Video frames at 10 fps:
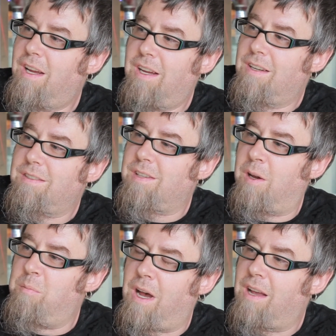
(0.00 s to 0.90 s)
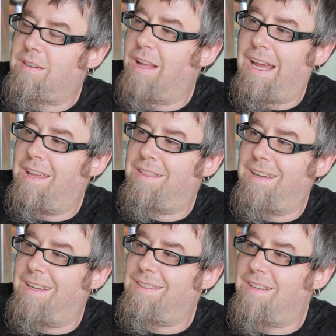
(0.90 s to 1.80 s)
client,
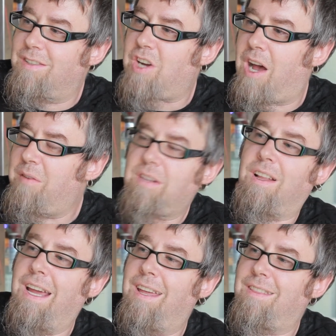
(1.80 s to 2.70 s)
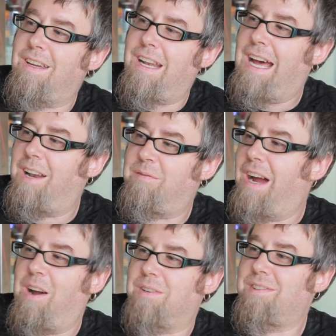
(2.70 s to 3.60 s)
a Java client that had a
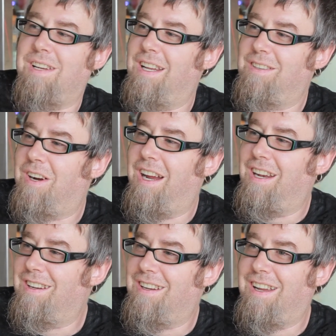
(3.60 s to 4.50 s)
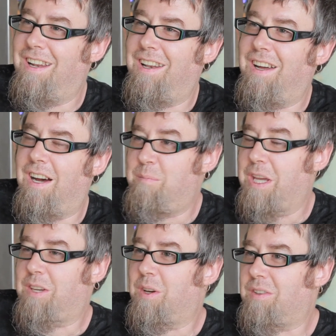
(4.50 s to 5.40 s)
virus in it, right? And
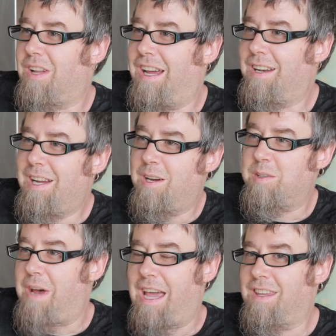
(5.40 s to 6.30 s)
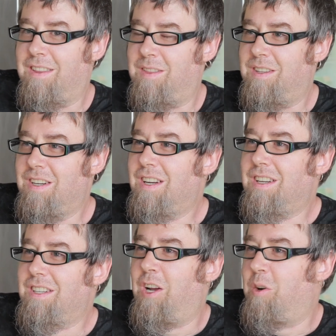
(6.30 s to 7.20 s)
Bitcoin client. It was back in
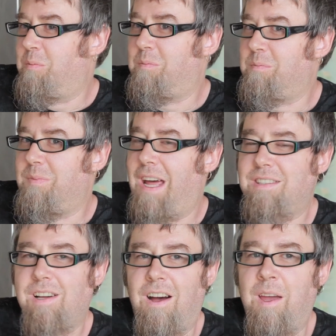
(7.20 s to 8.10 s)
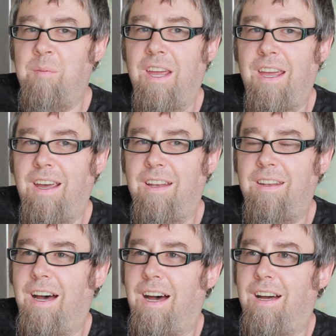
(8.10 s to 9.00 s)
that time, and
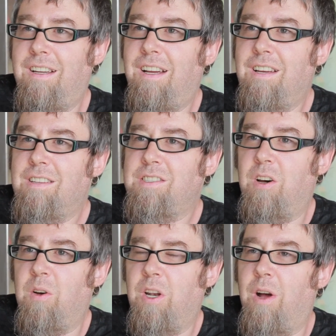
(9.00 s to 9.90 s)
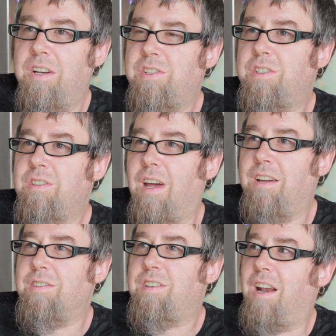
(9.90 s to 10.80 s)
so I
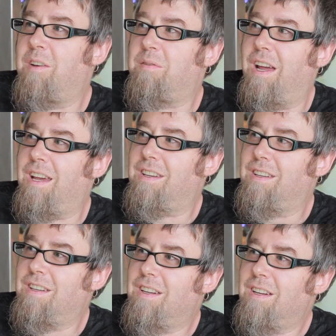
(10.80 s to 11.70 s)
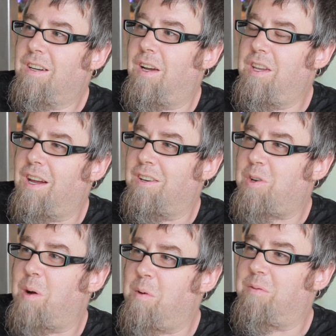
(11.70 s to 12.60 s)
just kind of like. He got in
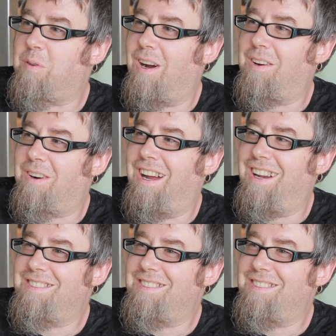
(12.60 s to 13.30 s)
trouble for it, right?